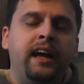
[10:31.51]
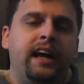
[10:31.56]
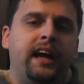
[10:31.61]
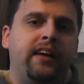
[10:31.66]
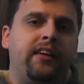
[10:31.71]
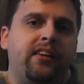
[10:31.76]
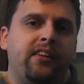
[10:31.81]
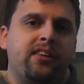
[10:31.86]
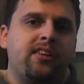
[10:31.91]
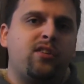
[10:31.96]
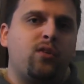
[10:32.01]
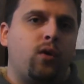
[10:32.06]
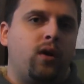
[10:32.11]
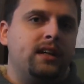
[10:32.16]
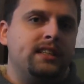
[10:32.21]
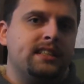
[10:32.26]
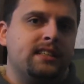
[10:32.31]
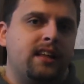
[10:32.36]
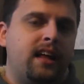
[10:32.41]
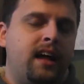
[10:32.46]
It
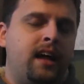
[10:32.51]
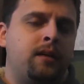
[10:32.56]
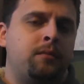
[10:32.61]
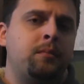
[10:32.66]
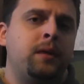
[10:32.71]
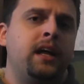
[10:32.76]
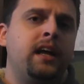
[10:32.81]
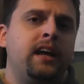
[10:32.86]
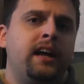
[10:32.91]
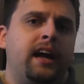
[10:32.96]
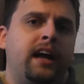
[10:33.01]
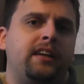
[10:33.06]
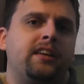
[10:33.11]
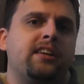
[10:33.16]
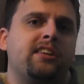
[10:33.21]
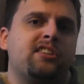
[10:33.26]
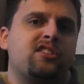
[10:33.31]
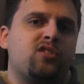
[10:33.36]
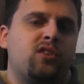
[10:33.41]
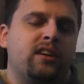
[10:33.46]
destroys them, it
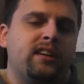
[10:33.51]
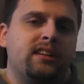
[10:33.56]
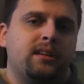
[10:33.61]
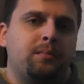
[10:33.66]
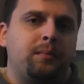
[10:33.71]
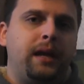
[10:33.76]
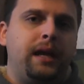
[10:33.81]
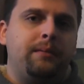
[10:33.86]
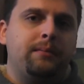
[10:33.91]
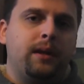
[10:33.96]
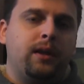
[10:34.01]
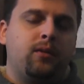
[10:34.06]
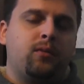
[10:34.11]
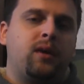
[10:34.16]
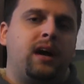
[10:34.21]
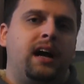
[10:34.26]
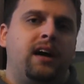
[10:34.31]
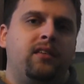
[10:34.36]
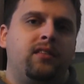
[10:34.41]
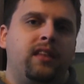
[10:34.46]
destroys the people
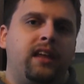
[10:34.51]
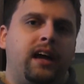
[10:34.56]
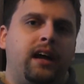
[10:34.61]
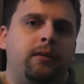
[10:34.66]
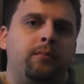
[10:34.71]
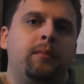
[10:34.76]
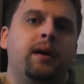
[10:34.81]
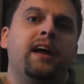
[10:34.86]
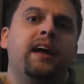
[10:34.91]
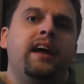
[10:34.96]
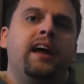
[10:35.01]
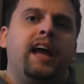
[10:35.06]
around them.